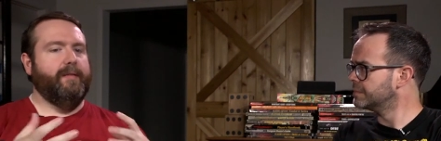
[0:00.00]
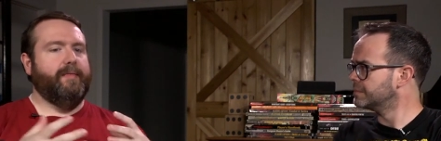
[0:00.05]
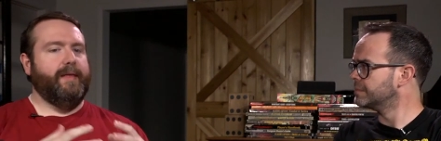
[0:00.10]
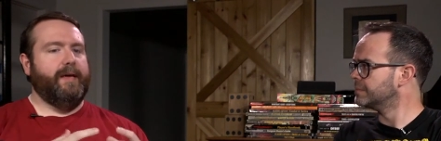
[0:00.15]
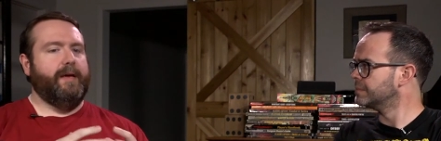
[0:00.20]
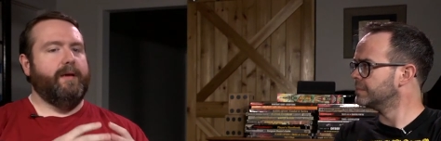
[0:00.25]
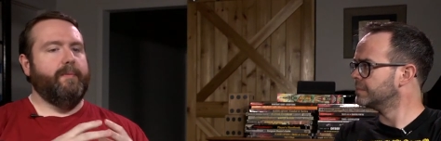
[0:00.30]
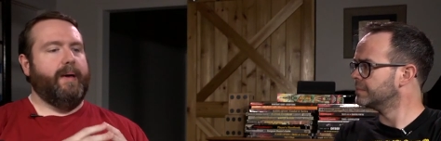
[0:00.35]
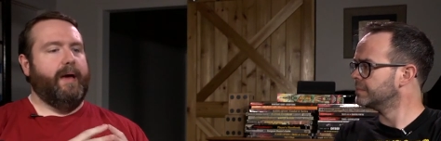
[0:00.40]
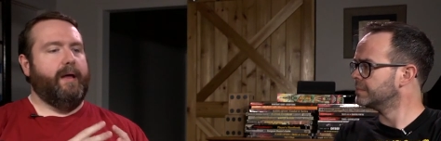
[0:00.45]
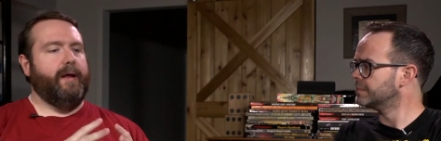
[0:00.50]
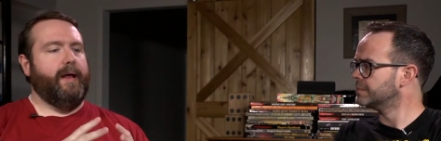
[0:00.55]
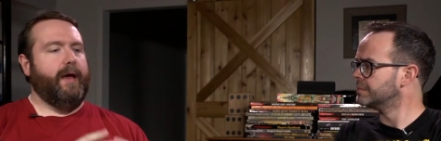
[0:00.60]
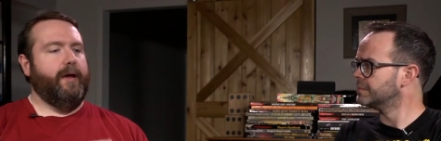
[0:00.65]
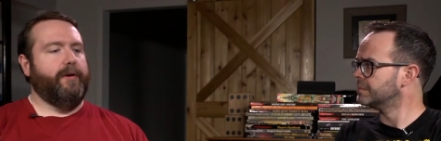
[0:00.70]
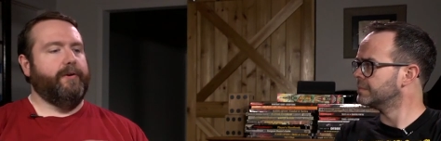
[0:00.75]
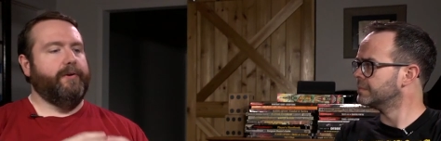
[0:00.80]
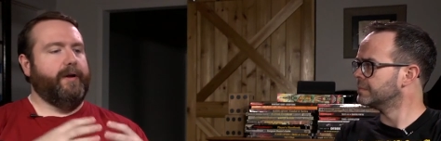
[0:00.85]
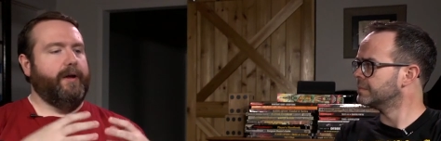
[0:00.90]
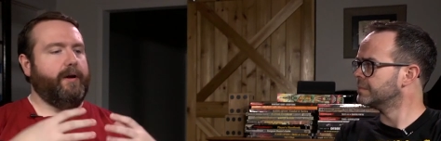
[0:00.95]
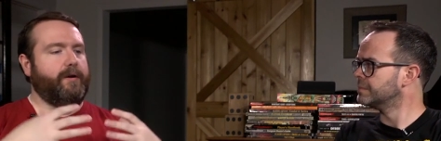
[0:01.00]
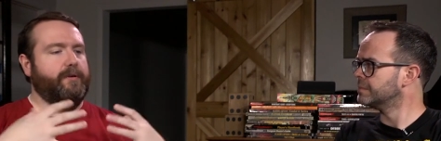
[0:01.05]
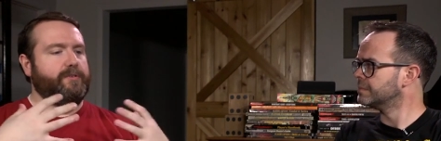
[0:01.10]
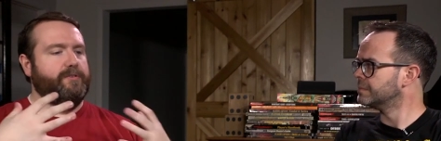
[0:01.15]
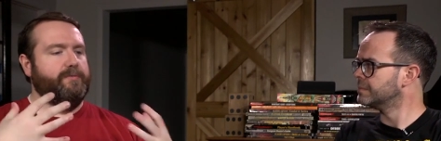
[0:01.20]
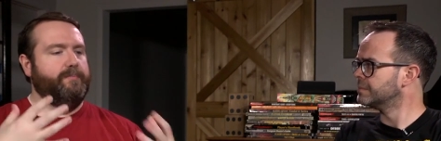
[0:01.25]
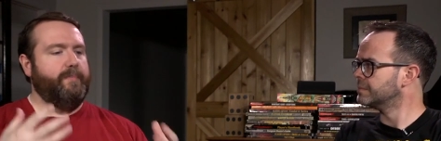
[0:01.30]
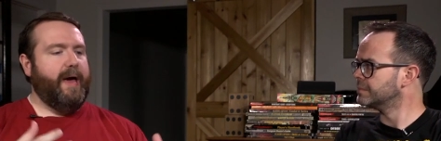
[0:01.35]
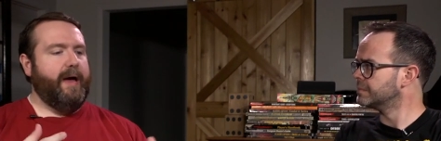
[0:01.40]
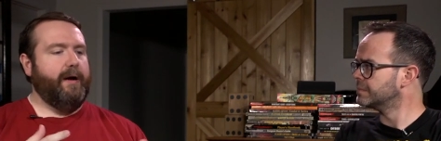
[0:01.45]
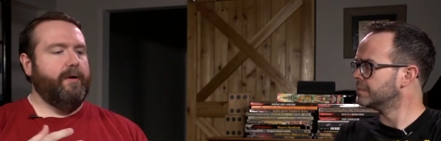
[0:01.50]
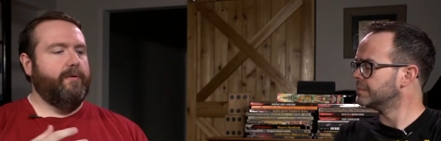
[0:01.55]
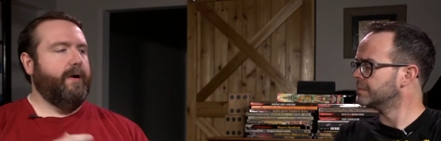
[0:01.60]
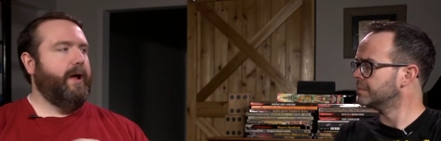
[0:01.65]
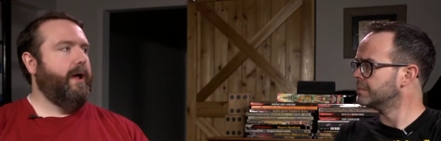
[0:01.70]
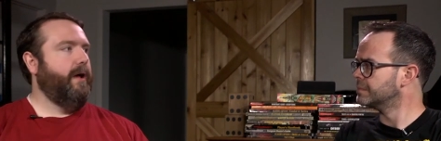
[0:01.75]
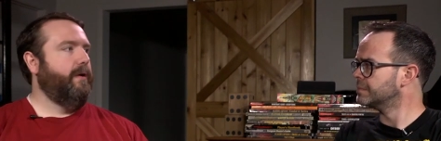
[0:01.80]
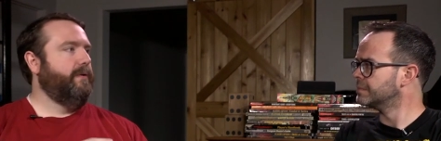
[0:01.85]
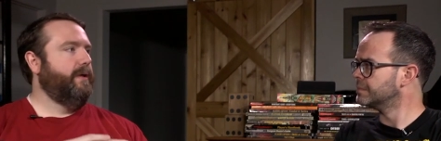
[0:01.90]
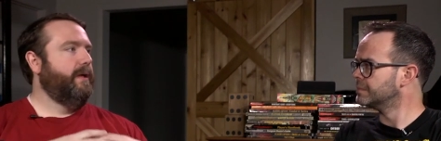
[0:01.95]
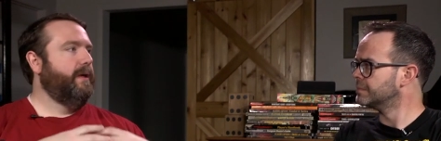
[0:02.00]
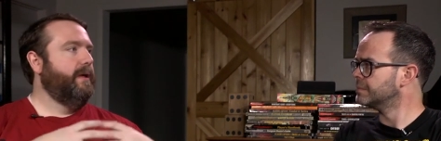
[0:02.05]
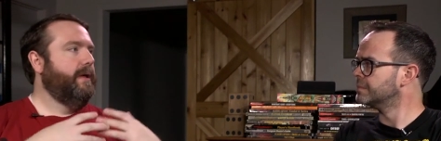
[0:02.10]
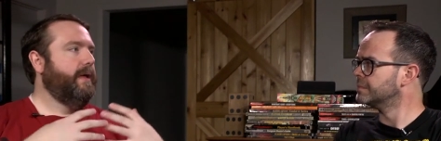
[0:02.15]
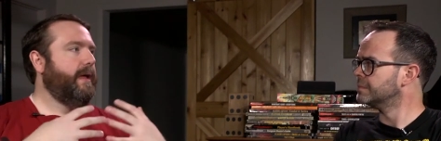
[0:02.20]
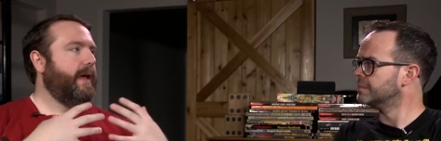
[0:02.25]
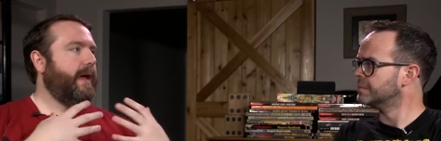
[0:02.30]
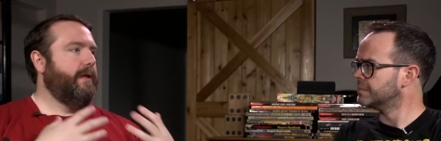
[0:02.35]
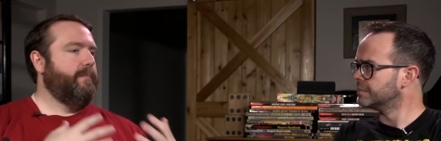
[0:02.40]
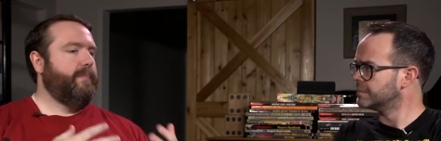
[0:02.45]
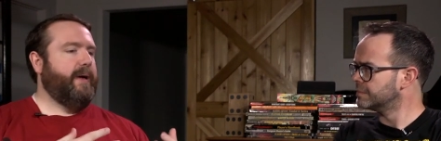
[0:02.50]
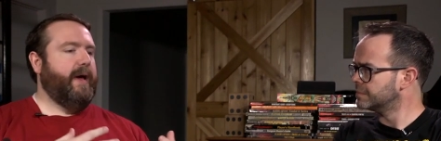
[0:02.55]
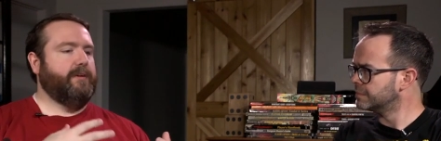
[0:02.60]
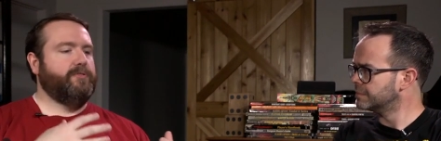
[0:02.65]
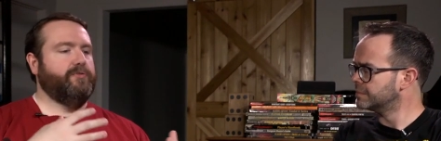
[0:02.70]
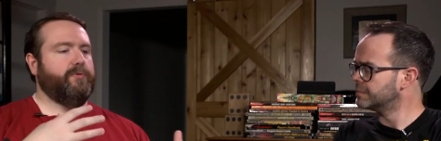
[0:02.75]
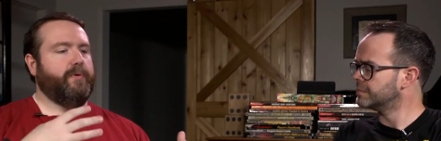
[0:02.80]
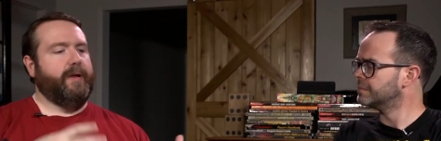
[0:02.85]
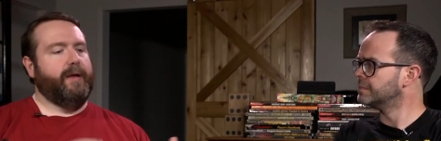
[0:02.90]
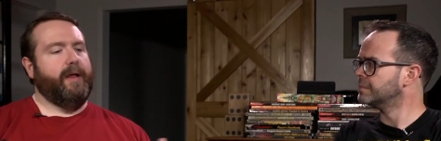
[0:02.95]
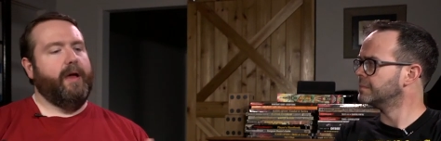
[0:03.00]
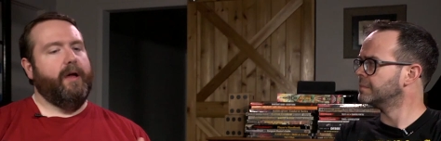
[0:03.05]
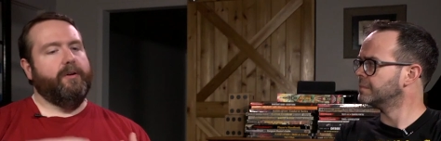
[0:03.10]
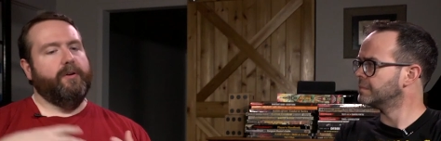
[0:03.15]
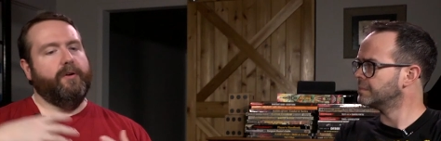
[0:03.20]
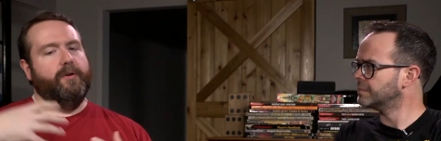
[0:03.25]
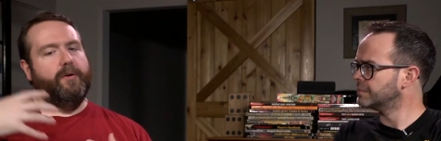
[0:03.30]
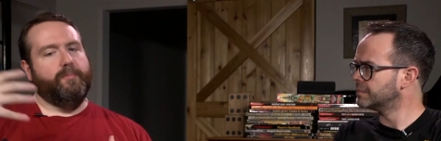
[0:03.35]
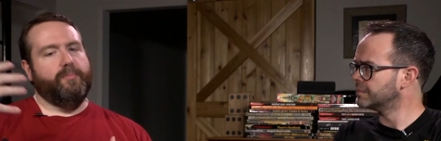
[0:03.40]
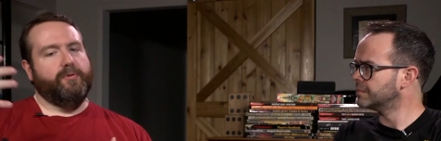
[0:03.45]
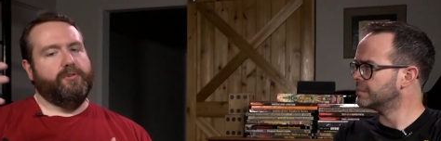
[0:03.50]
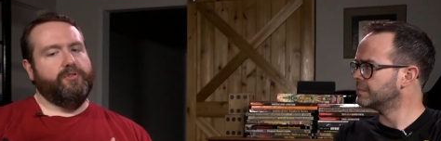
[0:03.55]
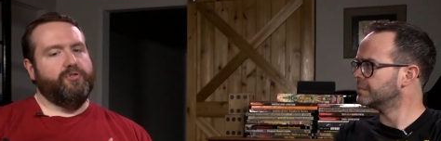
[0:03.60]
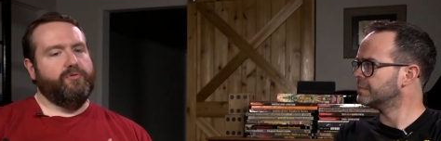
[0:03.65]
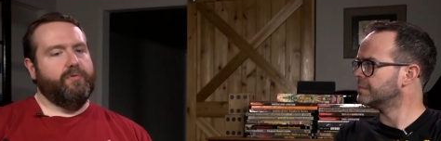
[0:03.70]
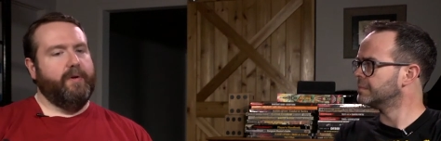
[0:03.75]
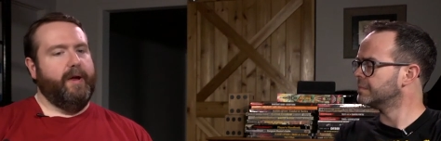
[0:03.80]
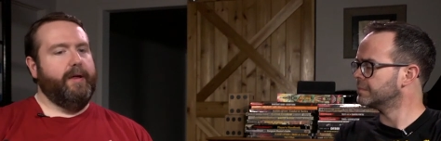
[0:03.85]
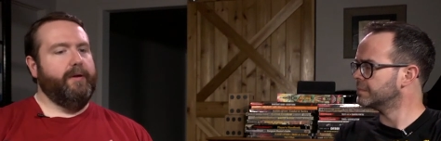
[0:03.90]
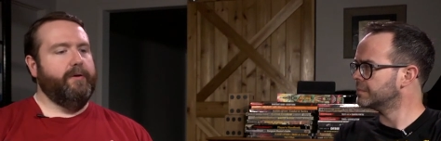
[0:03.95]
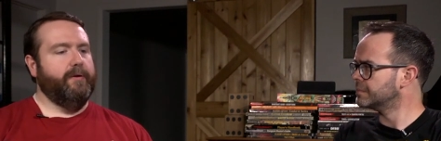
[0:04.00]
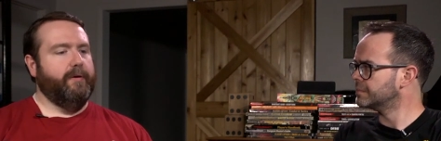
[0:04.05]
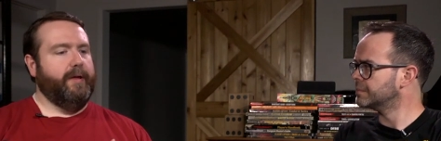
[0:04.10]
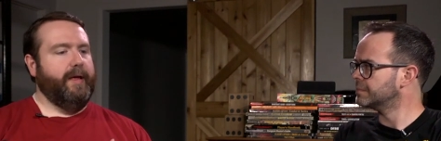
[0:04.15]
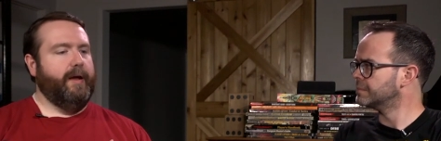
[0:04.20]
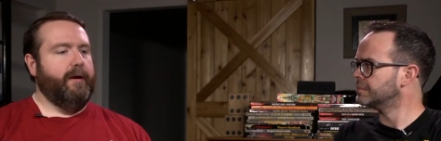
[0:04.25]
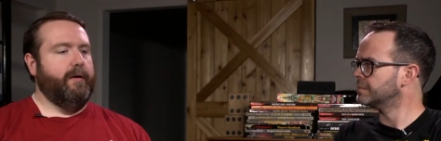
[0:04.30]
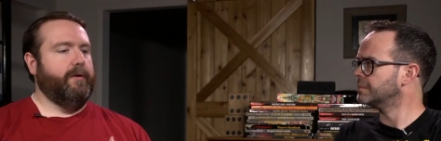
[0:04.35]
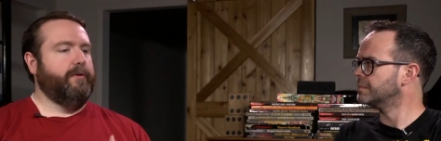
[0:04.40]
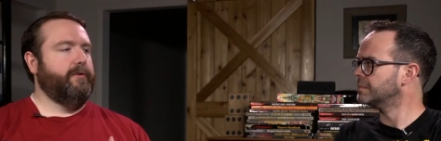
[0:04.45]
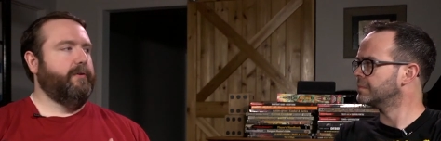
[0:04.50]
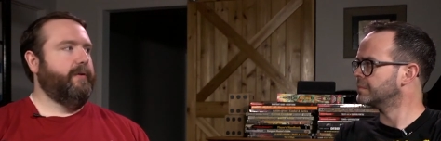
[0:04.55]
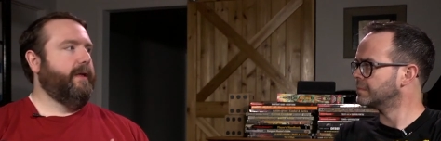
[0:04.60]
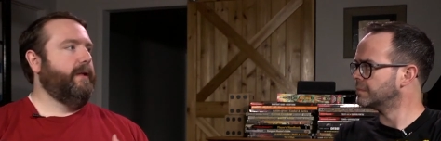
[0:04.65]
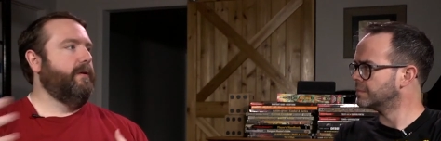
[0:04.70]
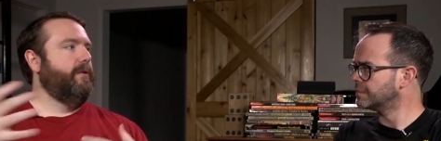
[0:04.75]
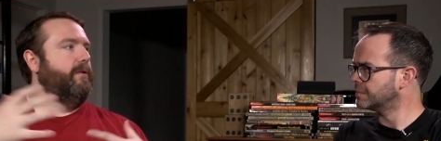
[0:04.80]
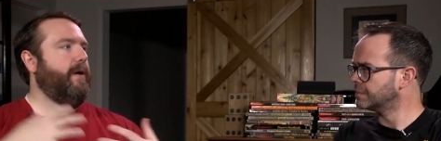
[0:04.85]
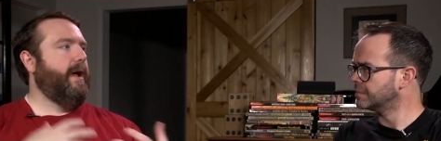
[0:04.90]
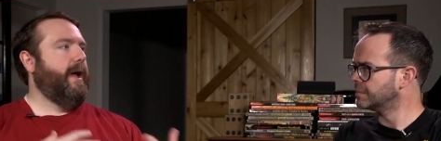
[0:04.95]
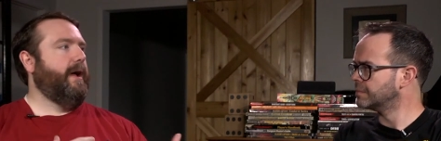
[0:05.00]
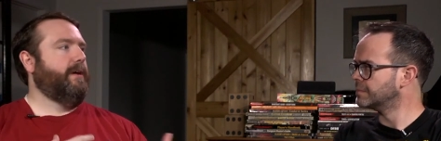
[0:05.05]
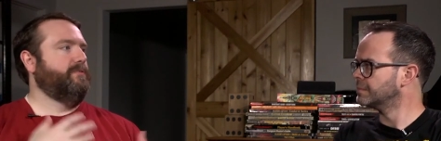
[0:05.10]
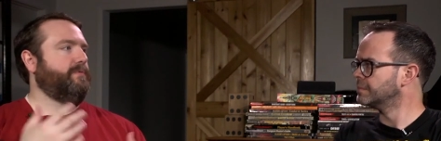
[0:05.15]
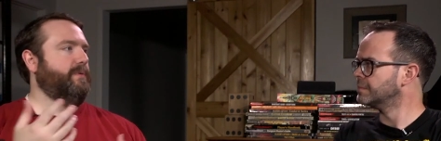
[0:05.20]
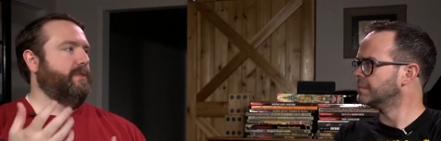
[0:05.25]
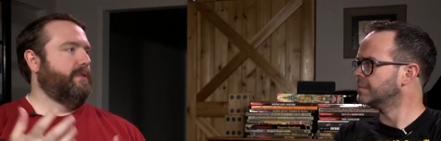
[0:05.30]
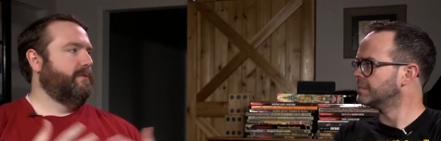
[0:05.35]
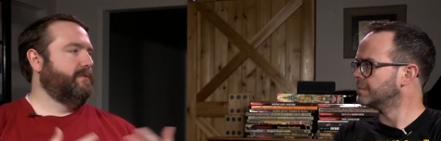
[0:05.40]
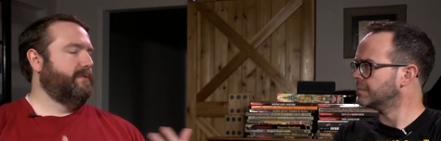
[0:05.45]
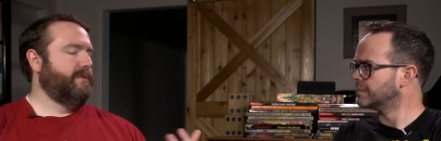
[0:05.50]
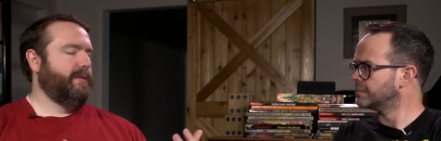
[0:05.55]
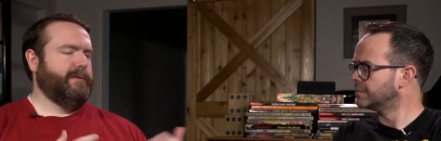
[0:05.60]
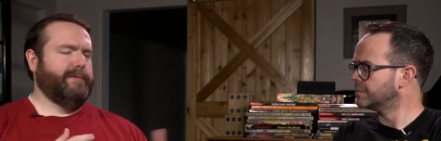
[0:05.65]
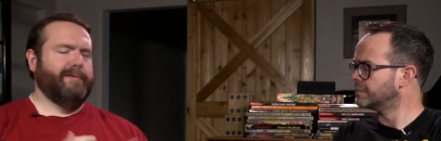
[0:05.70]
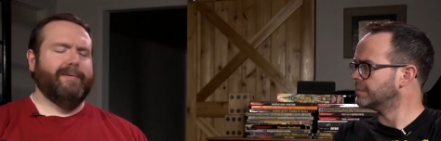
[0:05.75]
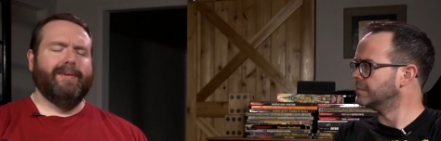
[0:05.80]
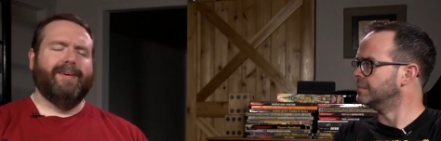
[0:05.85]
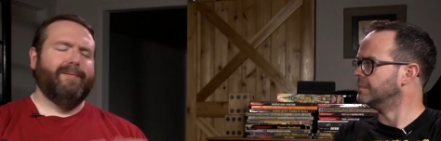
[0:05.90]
Speaker 1: to think about how your character's background and backstory and how you're going to portray your character interacts with those things.